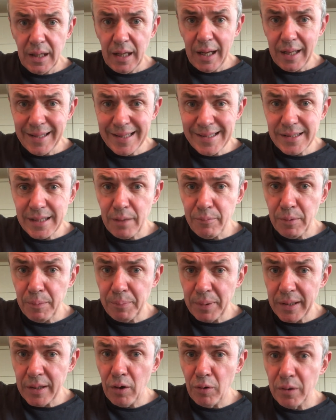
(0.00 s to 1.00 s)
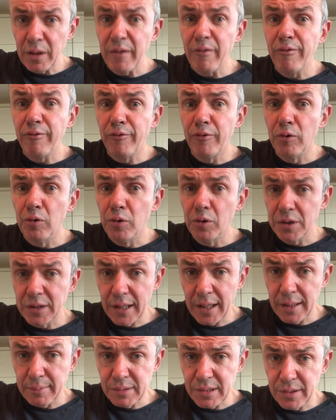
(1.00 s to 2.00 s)
And this time we play only 4
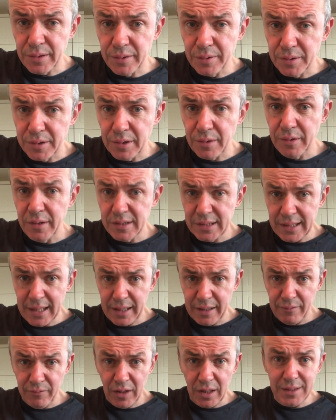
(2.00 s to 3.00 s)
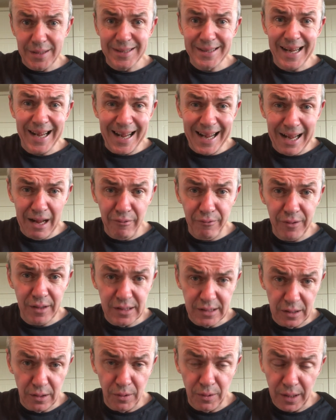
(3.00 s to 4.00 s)
times through, so the second verse is half
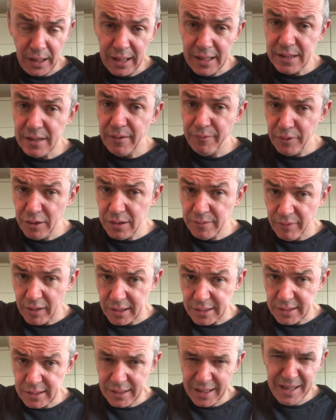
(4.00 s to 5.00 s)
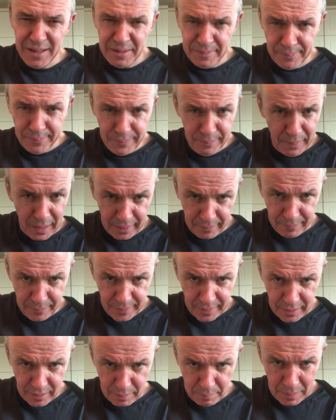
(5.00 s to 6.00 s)
as long as the first verse in my
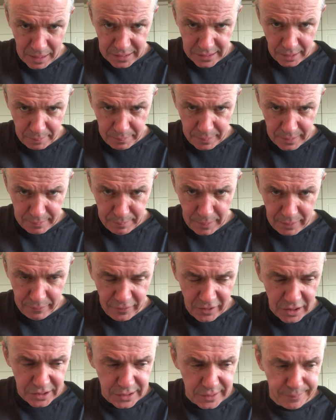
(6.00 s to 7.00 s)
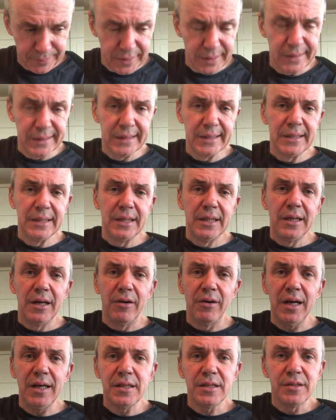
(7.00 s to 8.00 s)
little mashup, in my version.
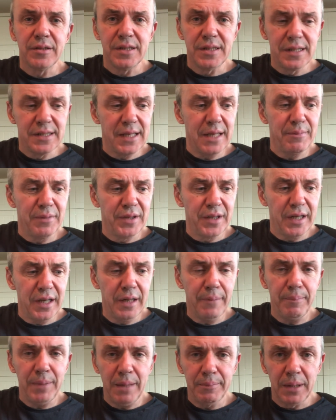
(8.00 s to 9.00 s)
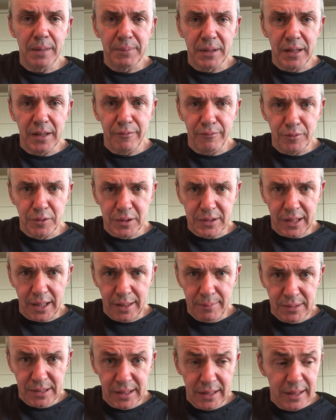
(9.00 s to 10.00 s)
All right, so it's the same thing, blah, blah, blah, 4
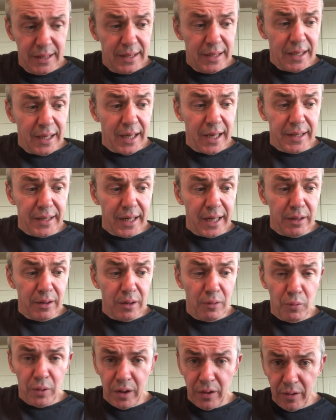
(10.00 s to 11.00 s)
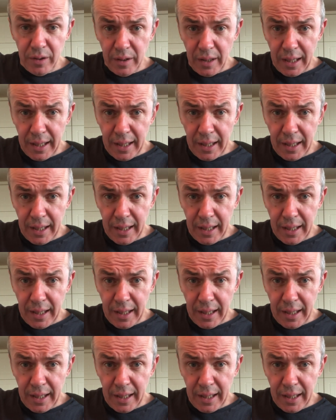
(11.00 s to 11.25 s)
times. And then we're